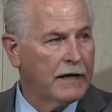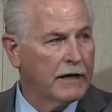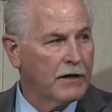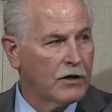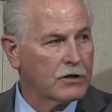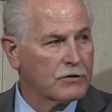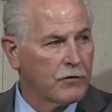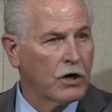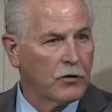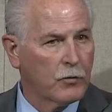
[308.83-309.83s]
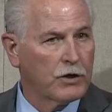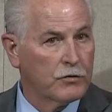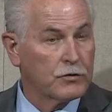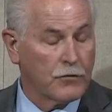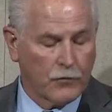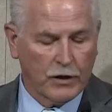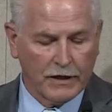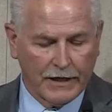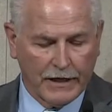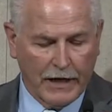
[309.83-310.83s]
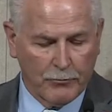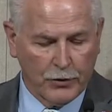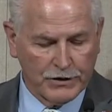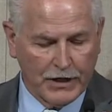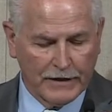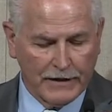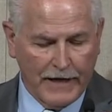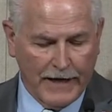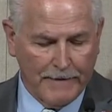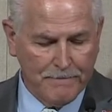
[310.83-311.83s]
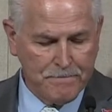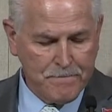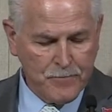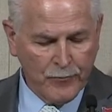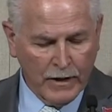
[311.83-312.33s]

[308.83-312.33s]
and it looks very user-friendly, and I appreciate that.